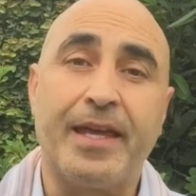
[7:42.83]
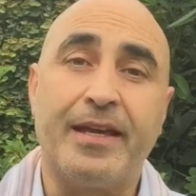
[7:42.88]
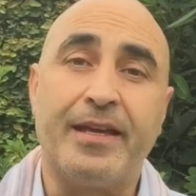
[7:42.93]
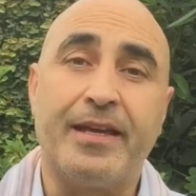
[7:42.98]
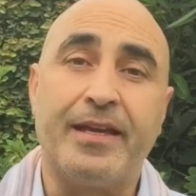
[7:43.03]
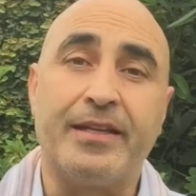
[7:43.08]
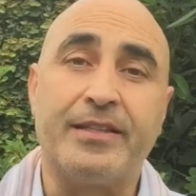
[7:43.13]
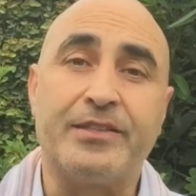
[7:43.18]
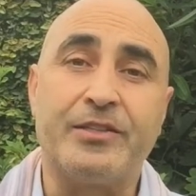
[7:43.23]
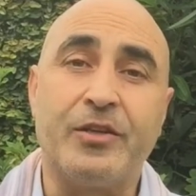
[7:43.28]

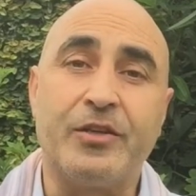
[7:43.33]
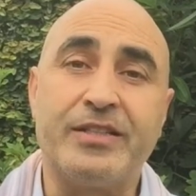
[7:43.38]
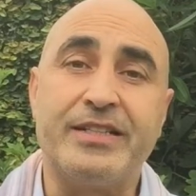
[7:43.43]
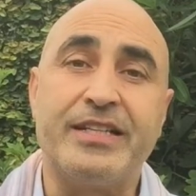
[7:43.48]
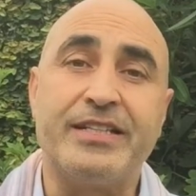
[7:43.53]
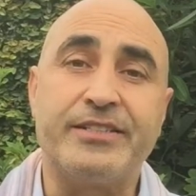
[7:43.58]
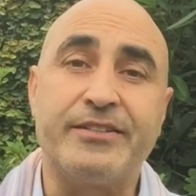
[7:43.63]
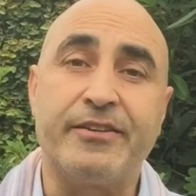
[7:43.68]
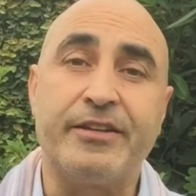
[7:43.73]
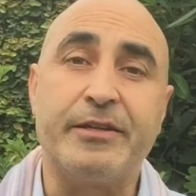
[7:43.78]
It's not
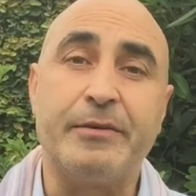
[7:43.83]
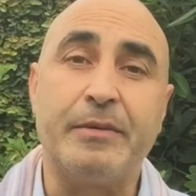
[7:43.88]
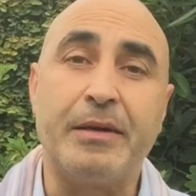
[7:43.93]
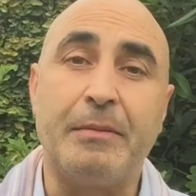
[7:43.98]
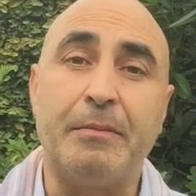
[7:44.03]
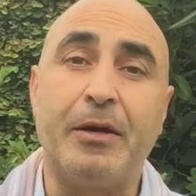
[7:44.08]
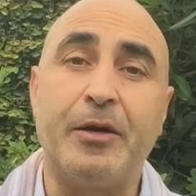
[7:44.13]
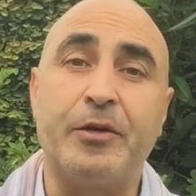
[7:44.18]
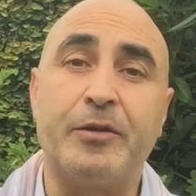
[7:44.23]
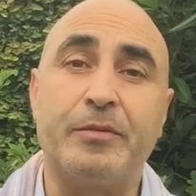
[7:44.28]
necessarily
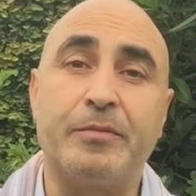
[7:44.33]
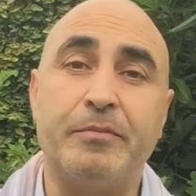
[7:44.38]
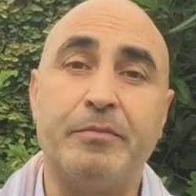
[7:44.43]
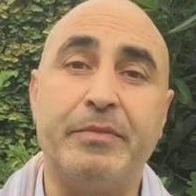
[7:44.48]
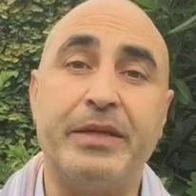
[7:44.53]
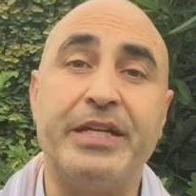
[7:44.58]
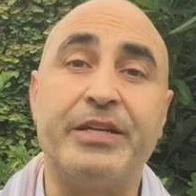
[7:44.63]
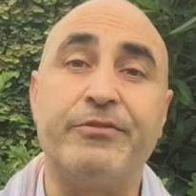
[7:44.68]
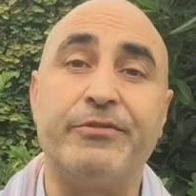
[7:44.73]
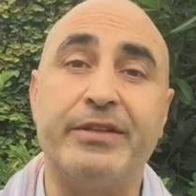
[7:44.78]
about
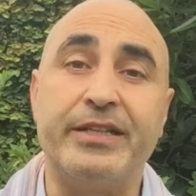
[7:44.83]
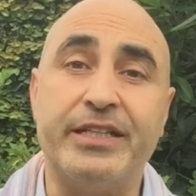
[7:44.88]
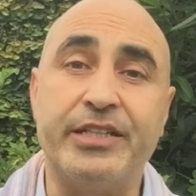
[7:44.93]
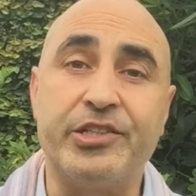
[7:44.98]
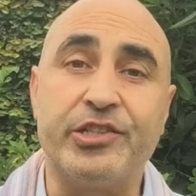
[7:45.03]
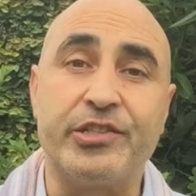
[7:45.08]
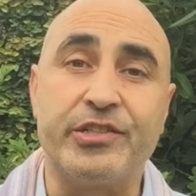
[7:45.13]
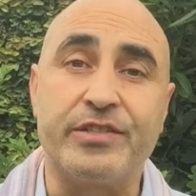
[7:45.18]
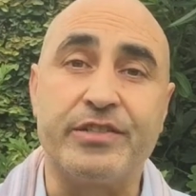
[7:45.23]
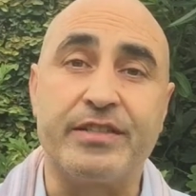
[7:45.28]
being
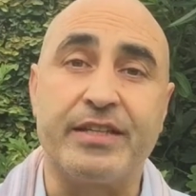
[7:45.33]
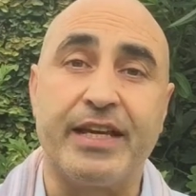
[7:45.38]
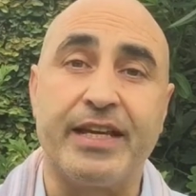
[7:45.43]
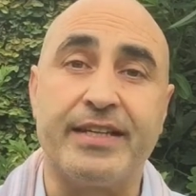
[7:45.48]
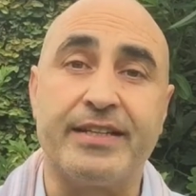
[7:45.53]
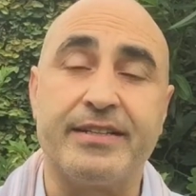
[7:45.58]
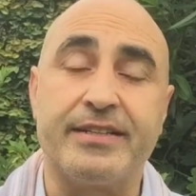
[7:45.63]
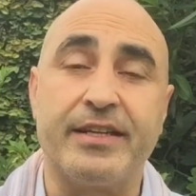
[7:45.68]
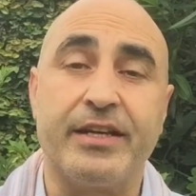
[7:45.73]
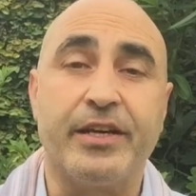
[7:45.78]
religious,
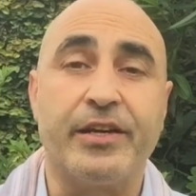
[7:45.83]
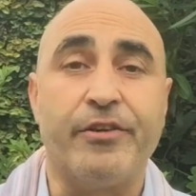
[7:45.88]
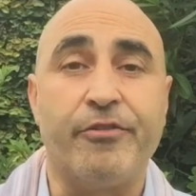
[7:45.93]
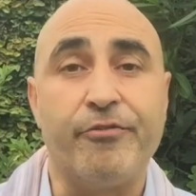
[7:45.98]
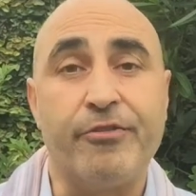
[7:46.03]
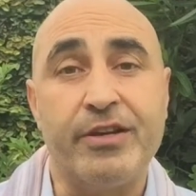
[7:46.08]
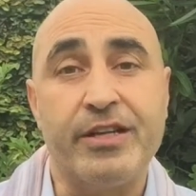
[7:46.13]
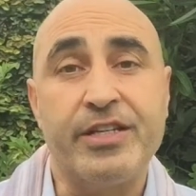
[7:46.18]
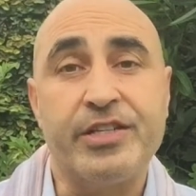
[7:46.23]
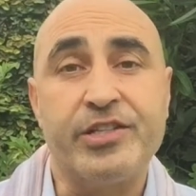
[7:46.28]
and
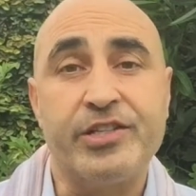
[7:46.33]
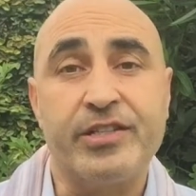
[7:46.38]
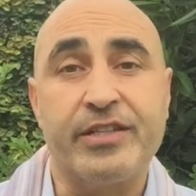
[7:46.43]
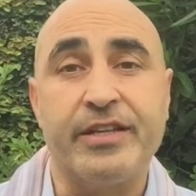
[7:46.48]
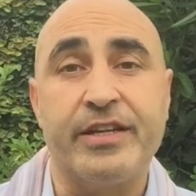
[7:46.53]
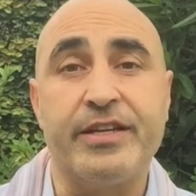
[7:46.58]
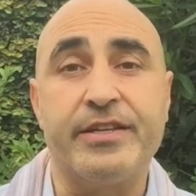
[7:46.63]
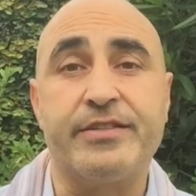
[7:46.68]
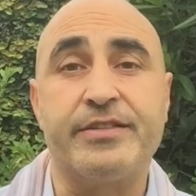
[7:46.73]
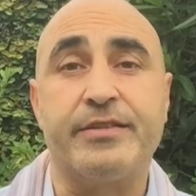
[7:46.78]
religion
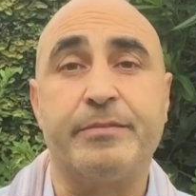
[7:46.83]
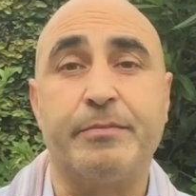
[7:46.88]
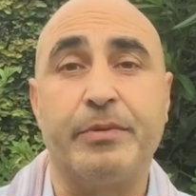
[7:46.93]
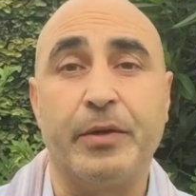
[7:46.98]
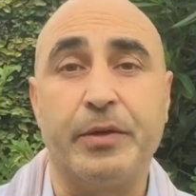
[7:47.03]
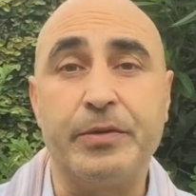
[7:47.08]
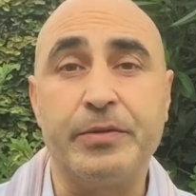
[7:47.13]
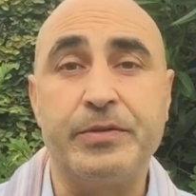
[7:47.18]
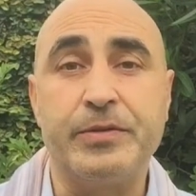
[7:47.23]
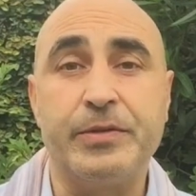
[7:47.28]
is
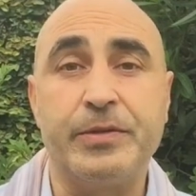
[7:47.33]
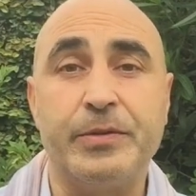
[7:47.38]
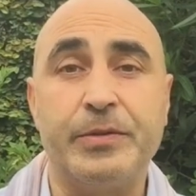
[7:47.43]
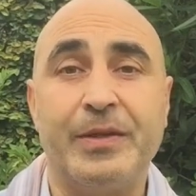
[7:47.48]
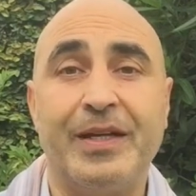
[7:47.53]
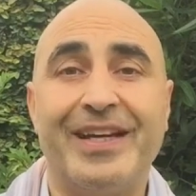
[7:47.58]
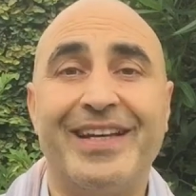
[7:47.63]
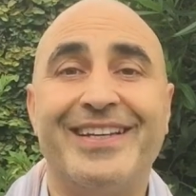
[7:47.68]
supposed to